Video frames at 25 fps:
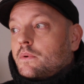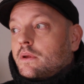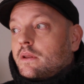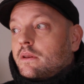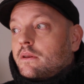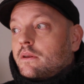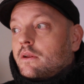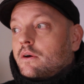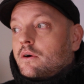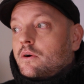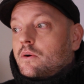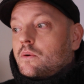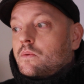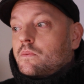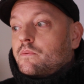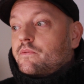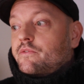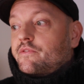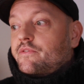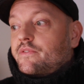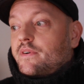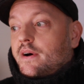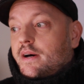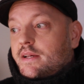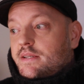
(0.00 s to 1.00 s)
no
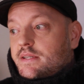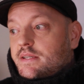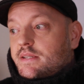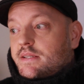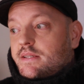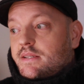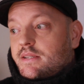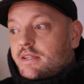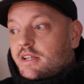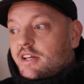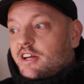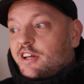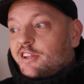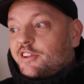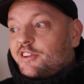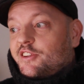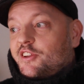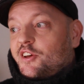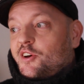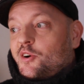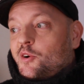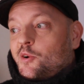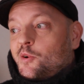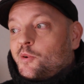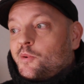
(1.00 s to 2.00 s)
fuss and
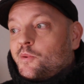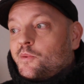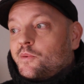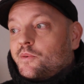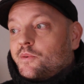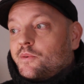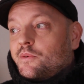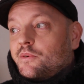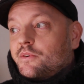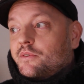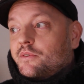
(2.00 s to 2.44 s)
no